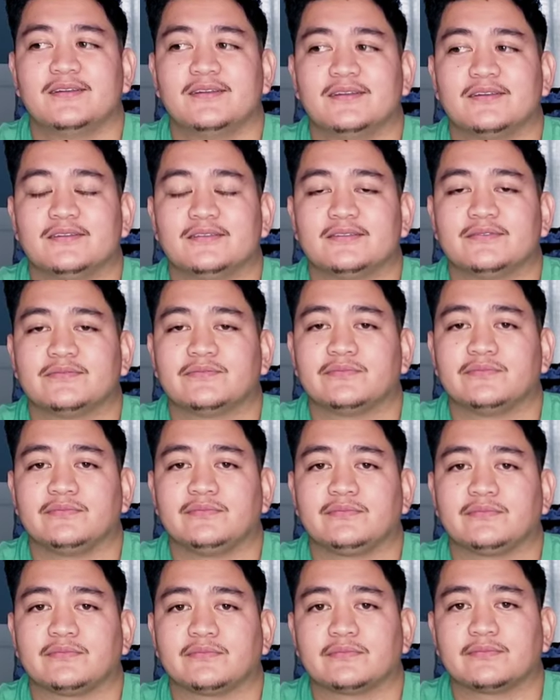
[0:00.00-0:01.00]

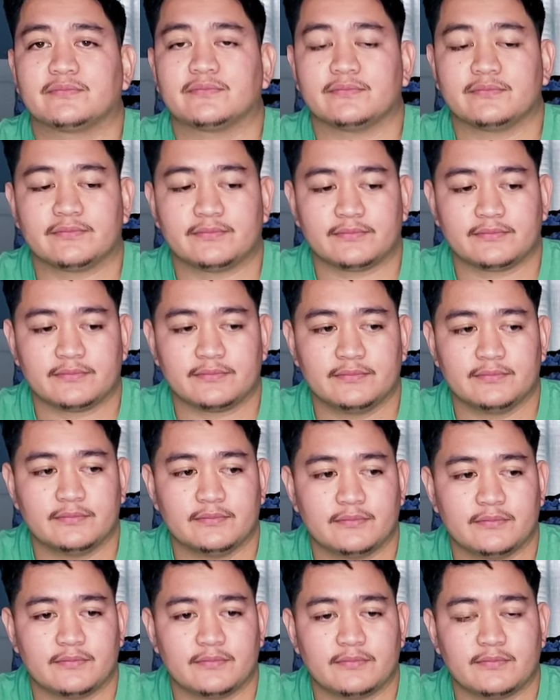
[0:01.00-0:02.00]

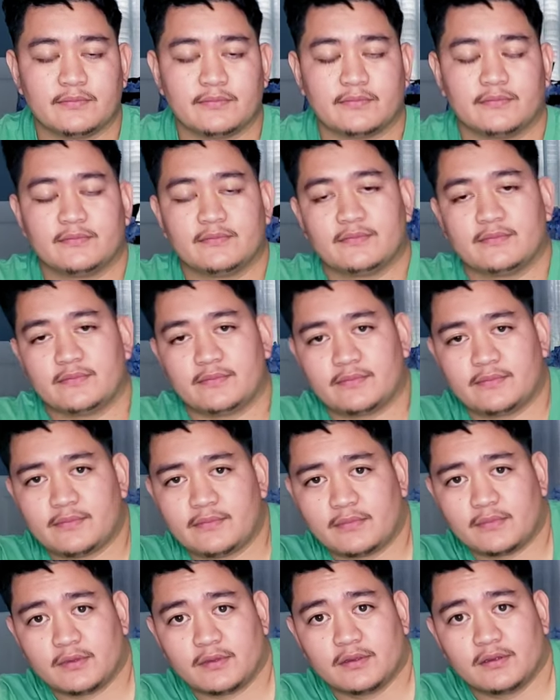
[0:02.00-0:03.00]

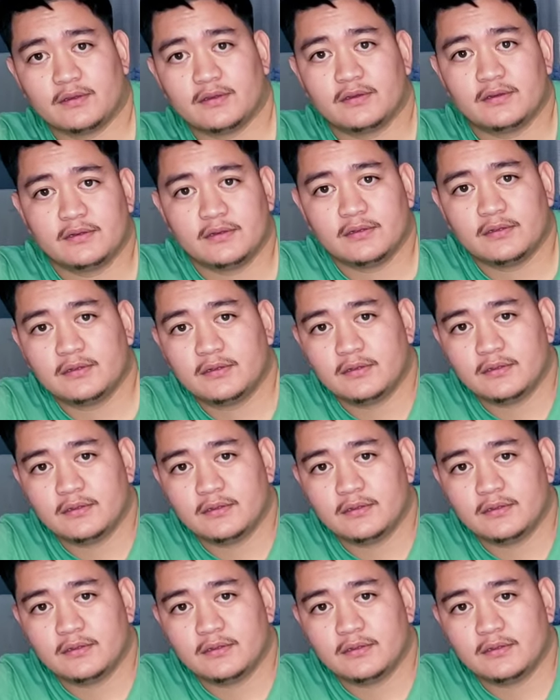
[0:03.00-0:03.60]
(not speaking)